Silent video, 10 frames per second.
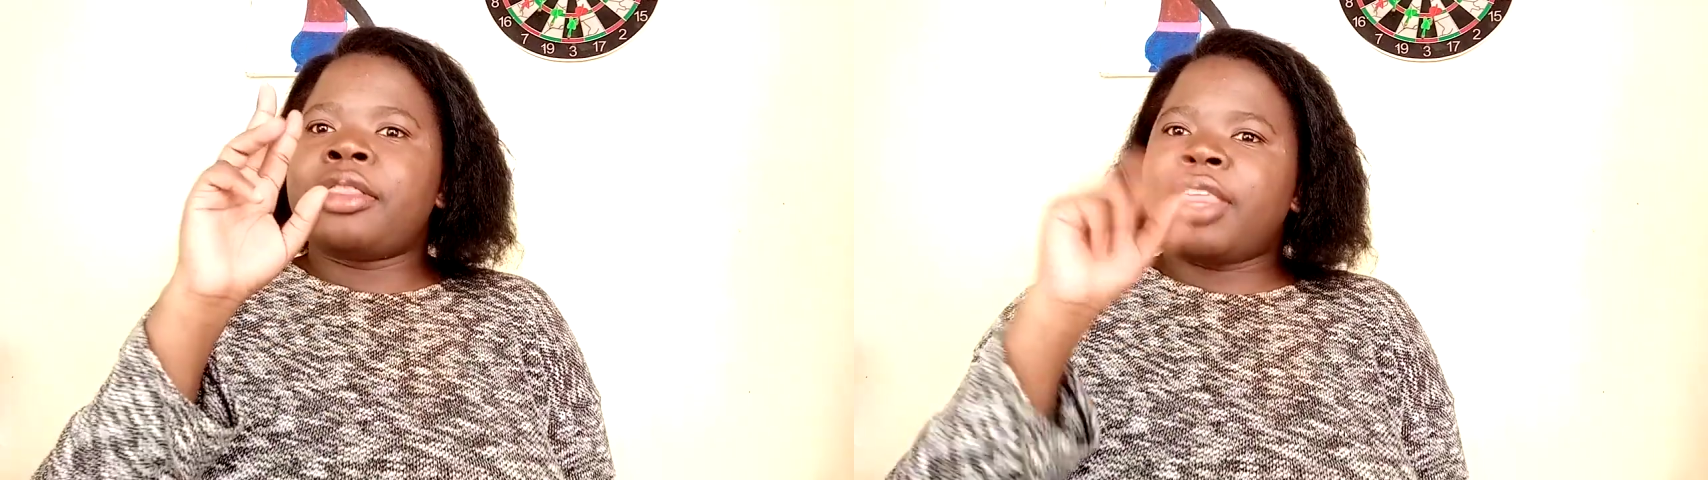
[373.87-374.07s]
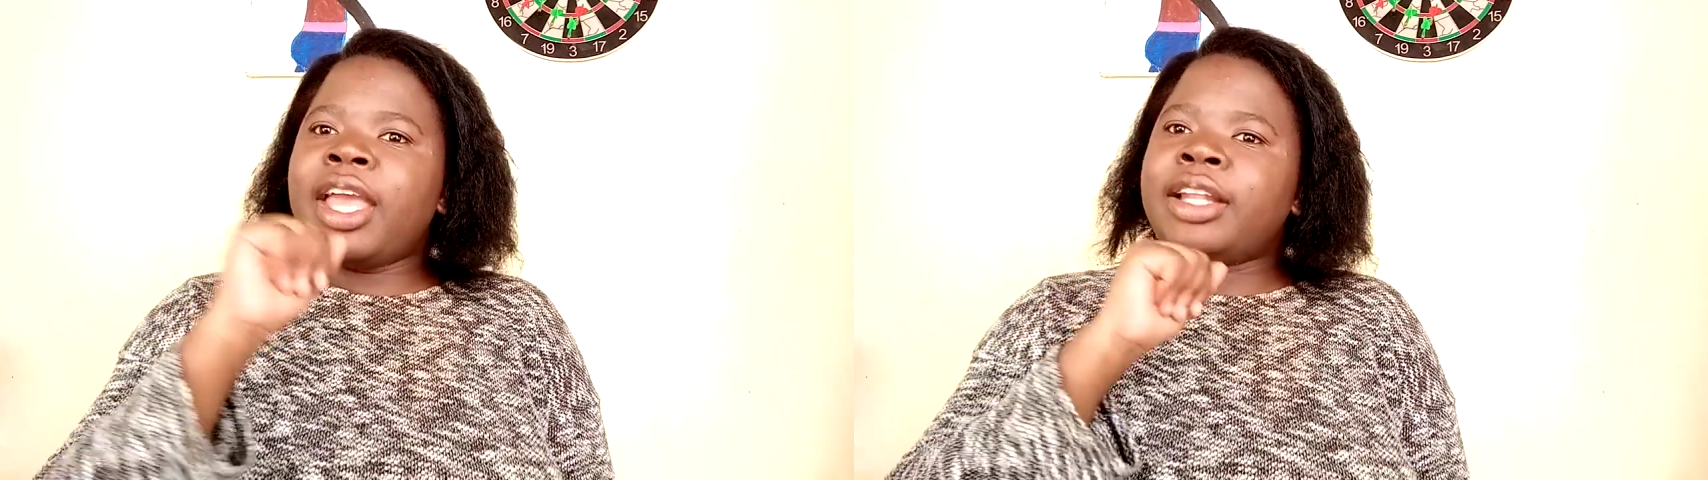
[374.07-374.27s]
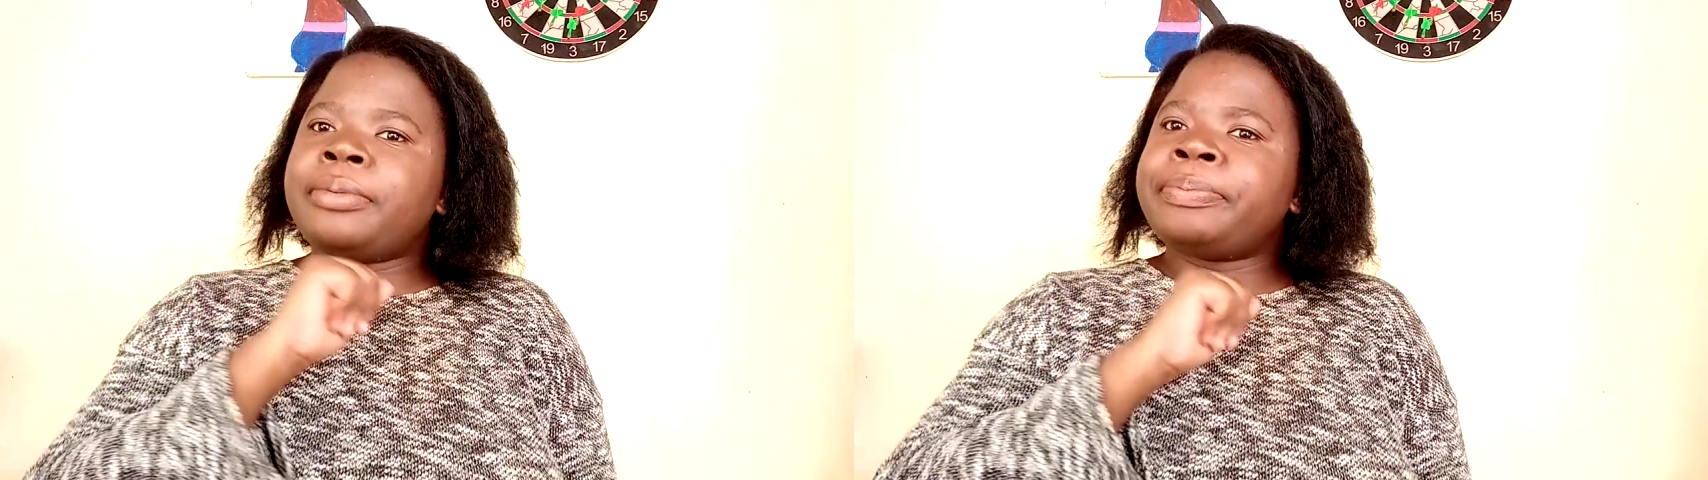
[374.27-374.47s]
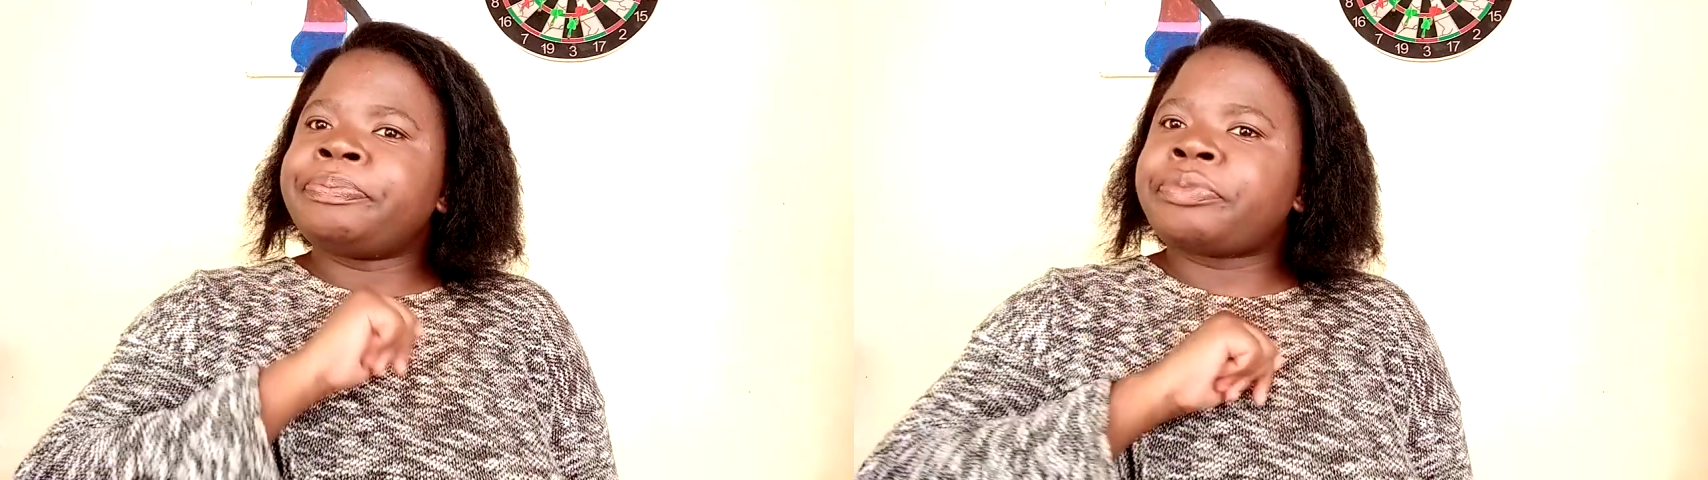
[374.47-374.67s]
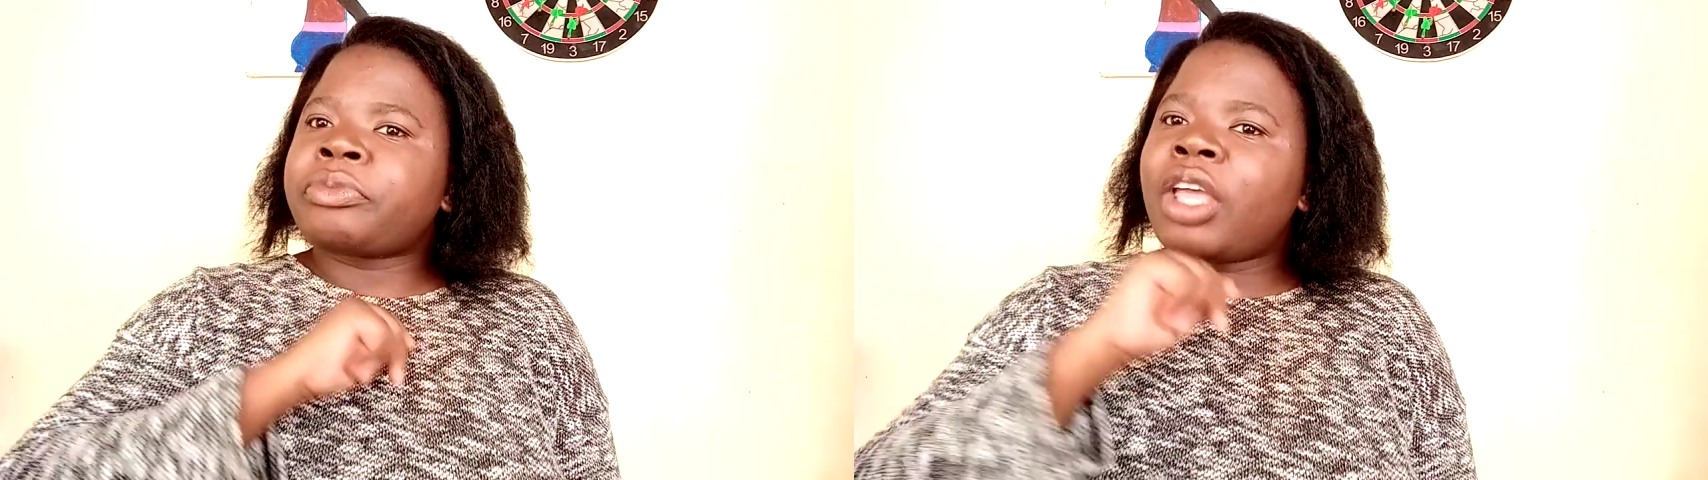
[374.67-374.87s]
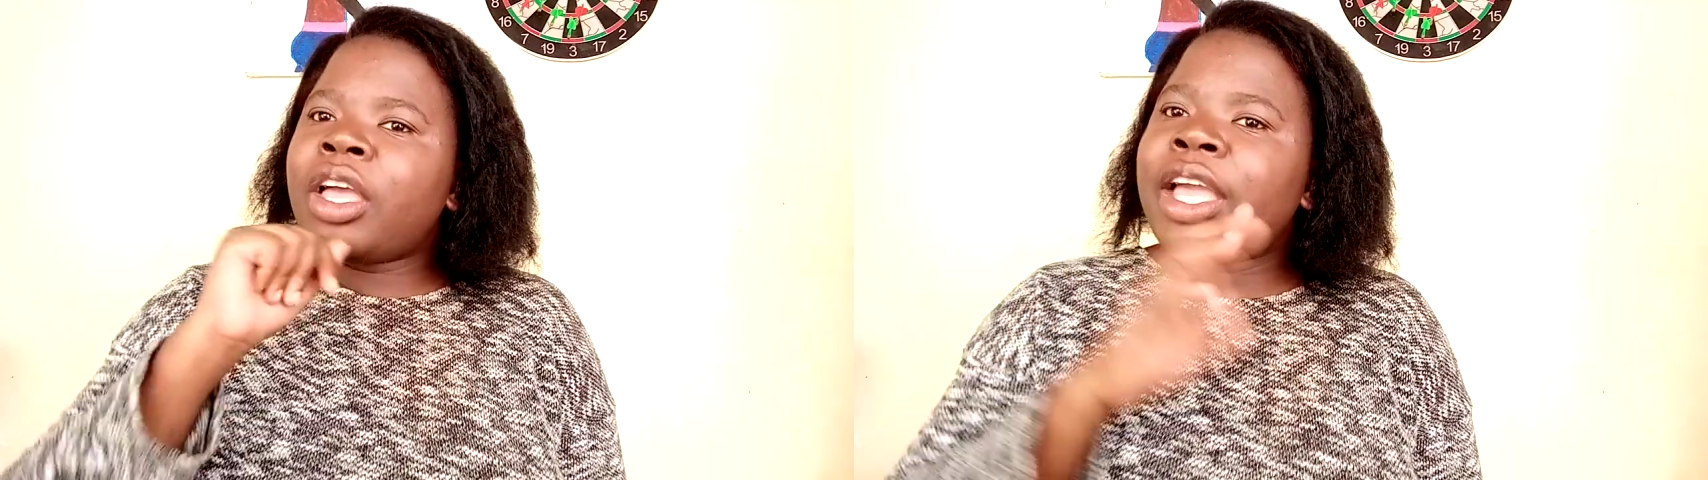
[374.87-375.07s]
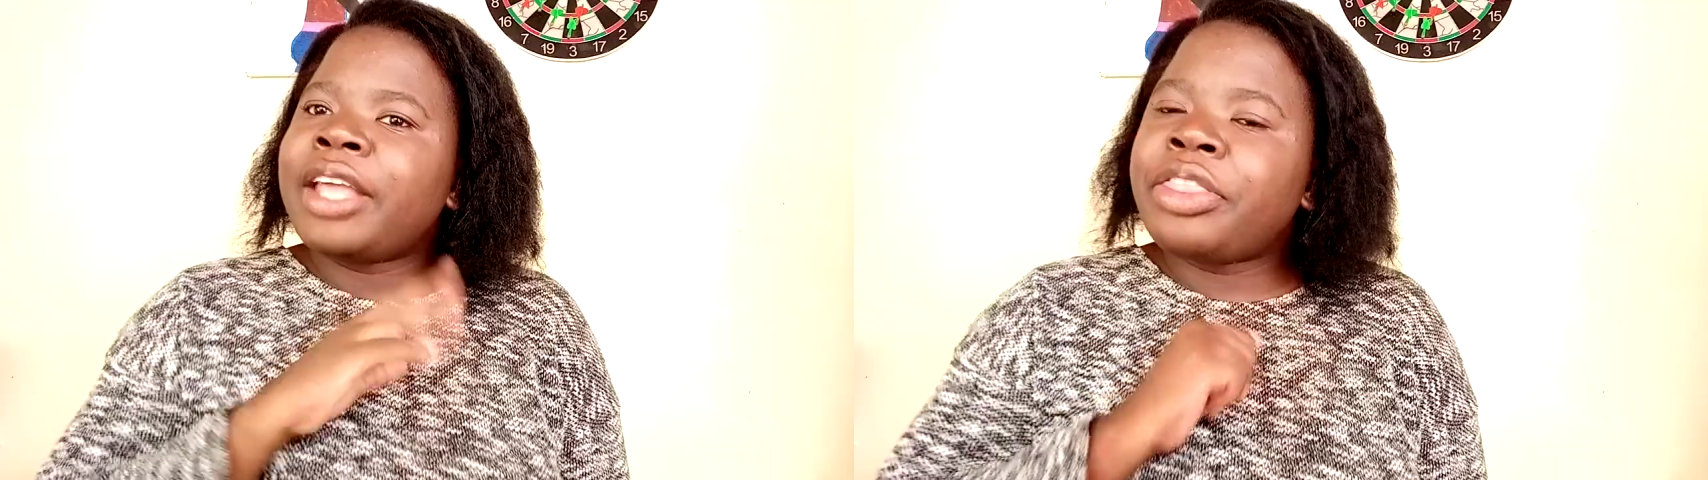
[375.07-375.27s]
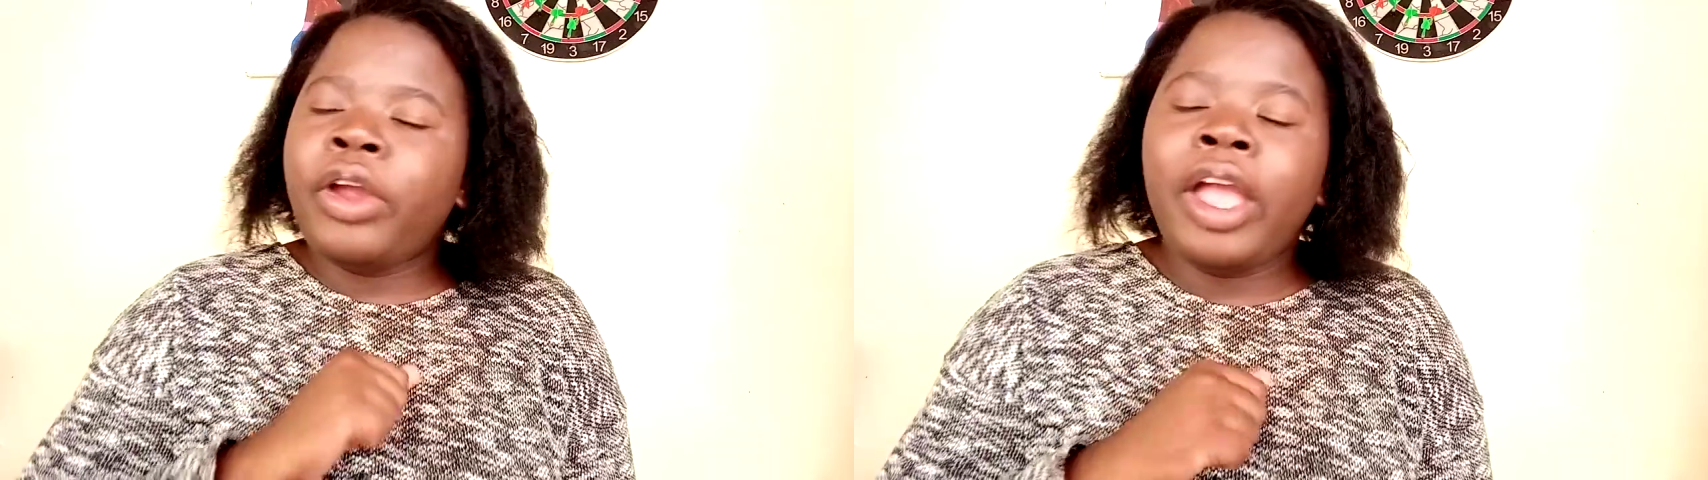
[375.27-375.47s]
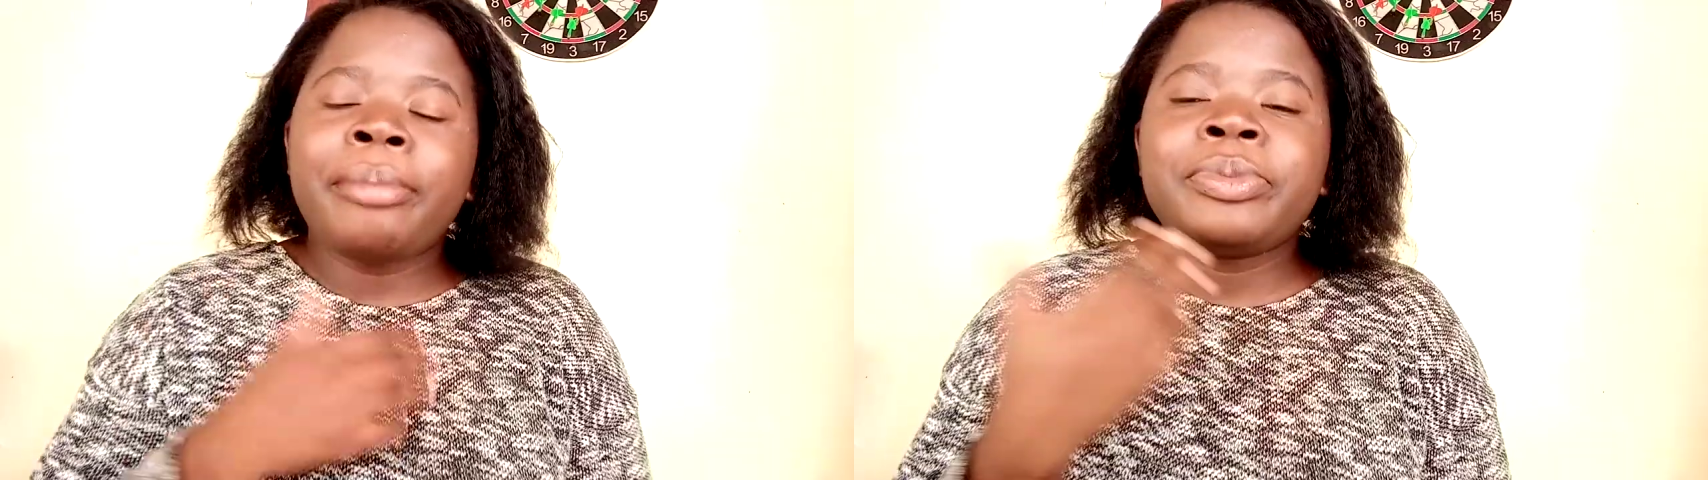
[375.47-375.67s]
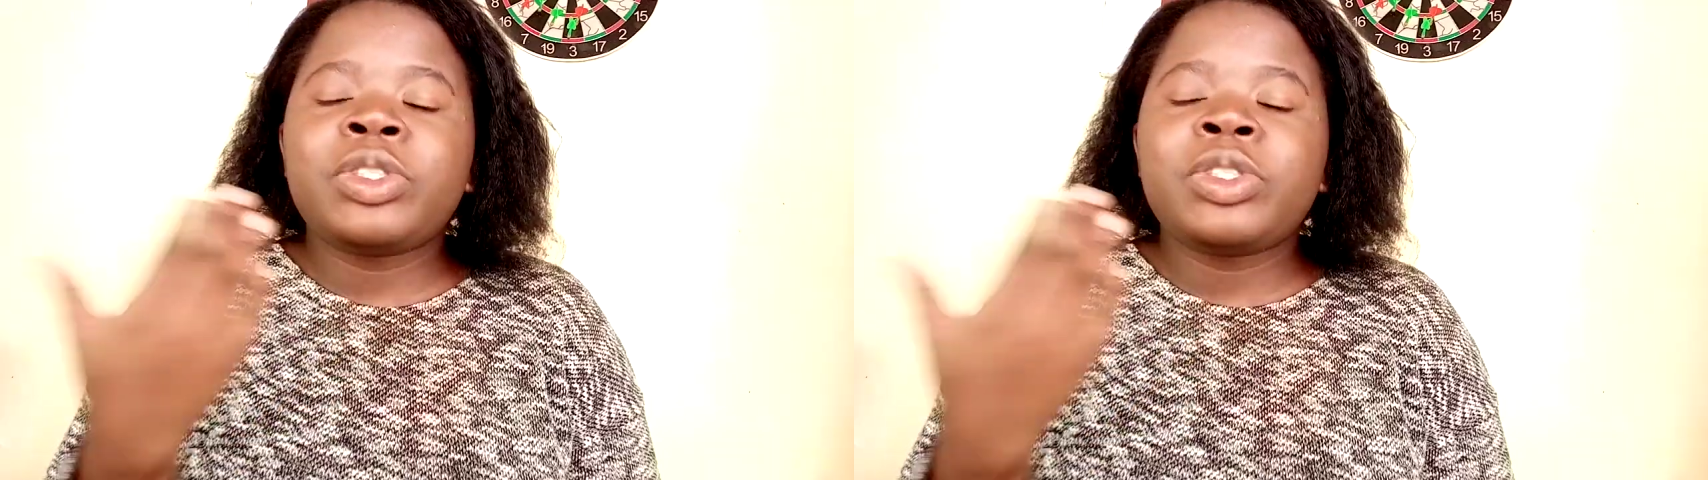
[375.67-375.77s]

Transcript: Then at 3 a.m.